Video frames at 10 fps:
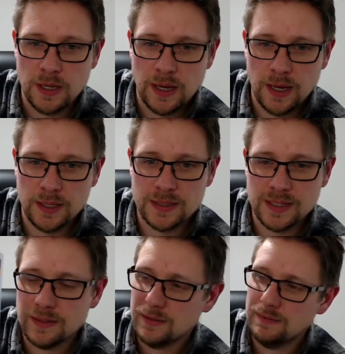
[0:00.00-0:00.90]
And
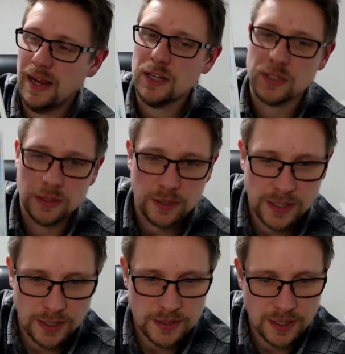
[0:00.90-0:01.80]
actually, looking
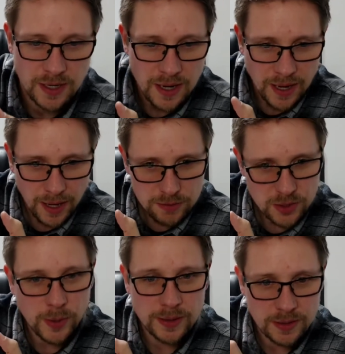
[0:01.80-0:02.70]
at it, I would
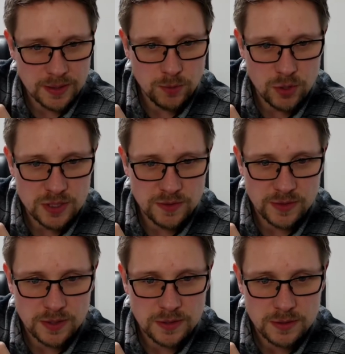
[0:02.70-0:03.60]
quite like most of
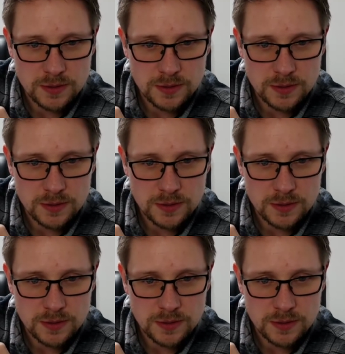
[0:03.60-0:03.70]
these.